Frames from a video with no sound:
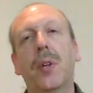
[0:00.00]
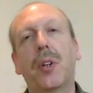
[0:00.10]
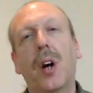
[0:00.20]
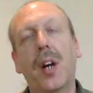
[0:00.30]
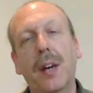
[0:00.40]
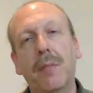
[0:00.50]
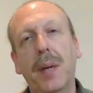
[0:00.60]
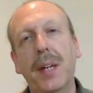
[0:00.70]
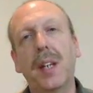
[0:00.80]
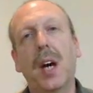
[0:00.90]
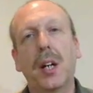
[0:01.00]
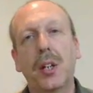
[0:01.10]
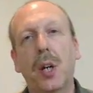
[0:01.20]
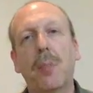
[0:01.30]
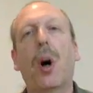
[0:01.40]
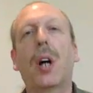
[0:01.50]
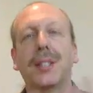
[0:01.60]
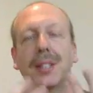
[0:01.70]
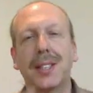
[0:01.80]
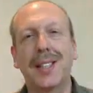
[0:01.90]
they would not have been
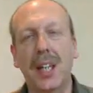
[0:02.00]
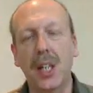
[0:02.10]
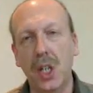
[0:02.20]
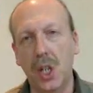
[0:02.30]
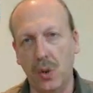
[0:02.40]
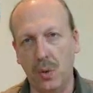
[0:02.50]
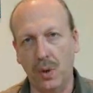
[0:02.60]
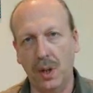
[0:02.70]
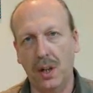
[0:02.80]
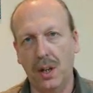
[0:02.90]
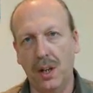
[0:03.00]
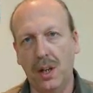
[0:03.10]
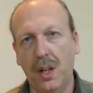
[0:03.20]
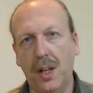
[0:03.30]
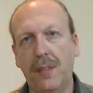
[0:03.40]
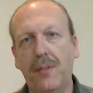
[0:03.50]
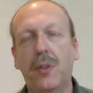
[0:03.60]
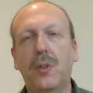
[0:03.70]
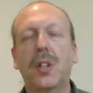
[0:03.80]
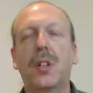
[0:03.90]
deposited in you
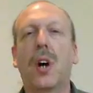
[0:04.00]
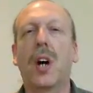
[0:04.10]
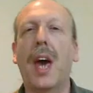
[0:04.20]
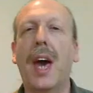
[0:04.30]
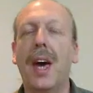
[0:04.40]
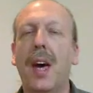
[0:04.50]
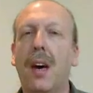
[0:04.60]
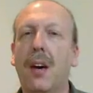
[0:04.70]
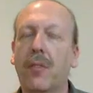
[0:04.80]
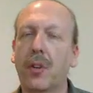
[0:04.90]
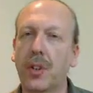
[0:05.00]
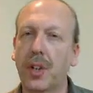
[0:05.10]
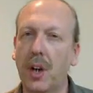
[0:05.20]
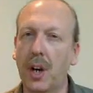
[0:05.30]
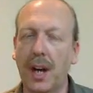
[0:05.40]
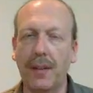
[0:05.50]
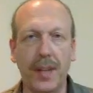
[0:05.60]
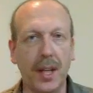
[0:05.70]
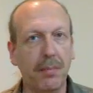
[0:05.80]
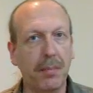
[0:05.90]
if you did not have
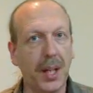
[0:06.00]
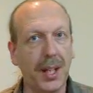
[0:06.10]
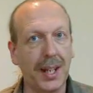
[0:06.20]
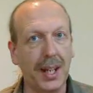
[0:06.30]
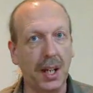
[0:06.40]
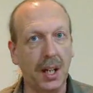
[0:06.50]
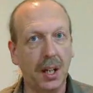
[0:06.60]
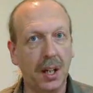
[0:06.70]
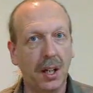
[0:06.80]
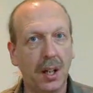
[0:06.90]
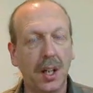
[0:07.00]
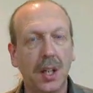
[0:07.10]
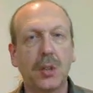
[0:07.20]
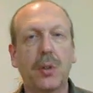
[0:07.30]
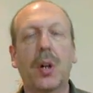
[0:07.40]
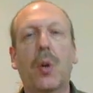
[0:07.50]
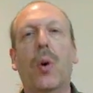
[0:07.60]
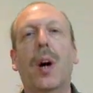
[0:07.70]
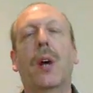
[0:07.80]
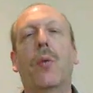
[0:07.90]
the ability to
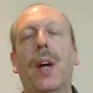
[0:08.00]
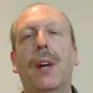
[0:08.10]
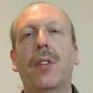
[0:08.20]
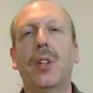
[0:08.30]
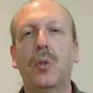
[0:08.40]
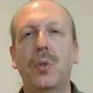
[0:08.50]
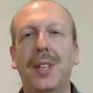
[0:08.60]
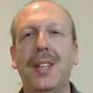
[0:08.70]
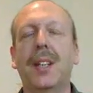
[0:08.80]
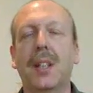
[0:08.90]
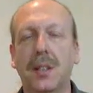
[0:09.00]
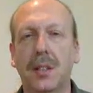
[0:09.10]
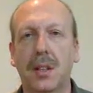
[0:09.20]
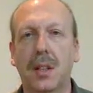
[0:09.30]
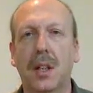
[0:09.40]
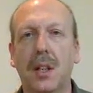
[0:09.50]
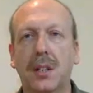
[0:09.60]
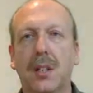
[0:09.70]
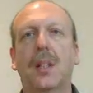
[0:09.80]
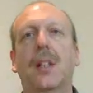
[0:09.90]
acquire whatever you needed
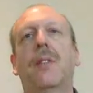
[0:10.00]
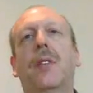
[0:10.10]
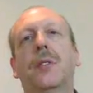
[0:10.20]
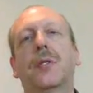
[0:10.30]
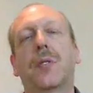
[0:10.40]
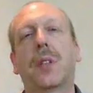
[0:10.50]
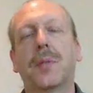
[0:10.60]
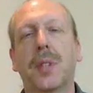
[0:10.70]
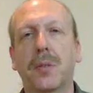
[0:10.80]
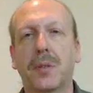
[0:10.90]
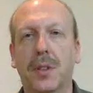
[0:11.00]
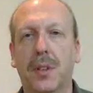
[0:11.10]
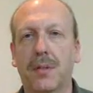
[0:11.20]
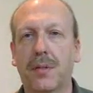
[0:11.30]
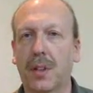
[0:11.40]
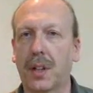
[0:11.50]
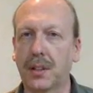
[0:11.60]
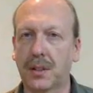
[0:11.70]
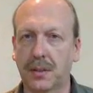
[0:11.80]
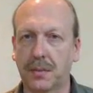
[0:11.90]
to live those dreams out to their
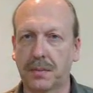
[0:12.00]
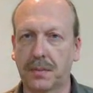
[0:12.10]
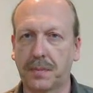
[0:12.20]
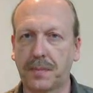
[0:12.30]
fullest.